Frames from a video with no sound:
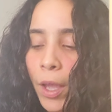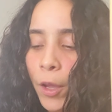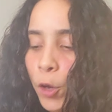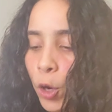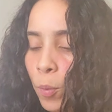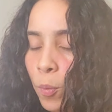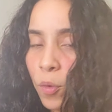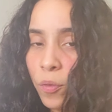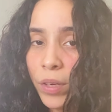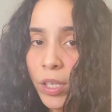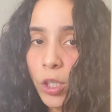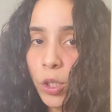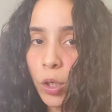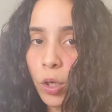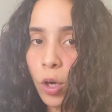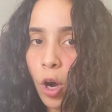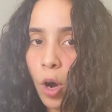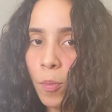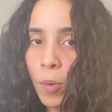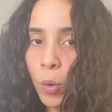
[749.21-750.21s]
You're moving to
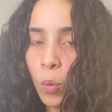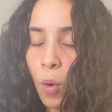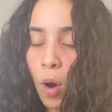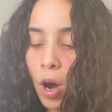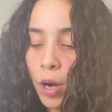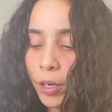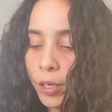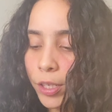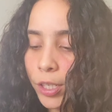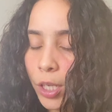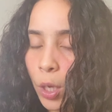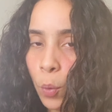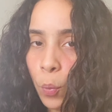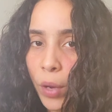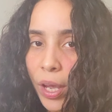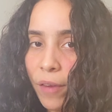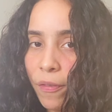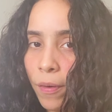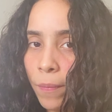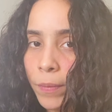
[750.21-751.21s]
calmer waters,
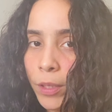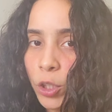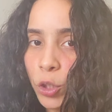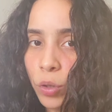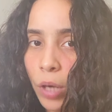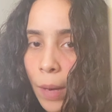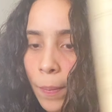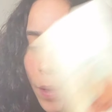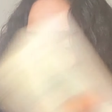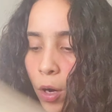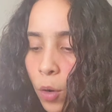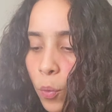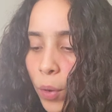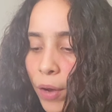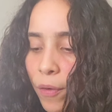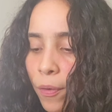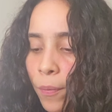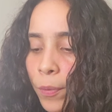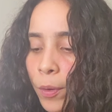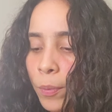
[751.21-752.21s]
away from the drama, away
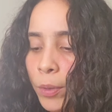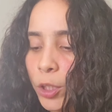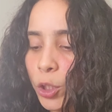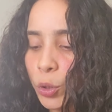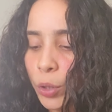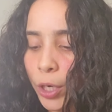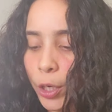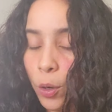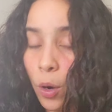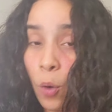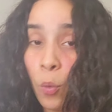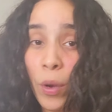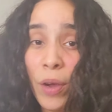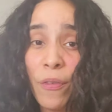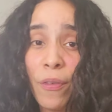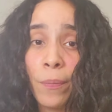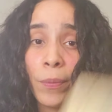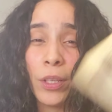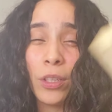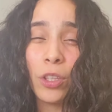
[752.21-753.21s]
from the betrayal, away
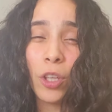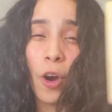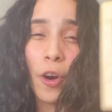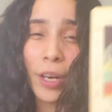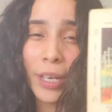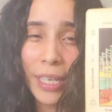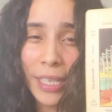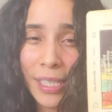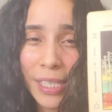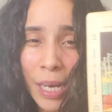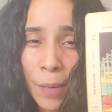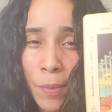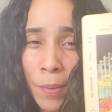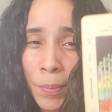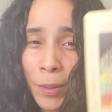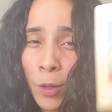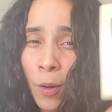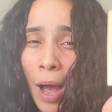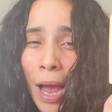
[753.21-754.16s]
from the darkness. Comment below.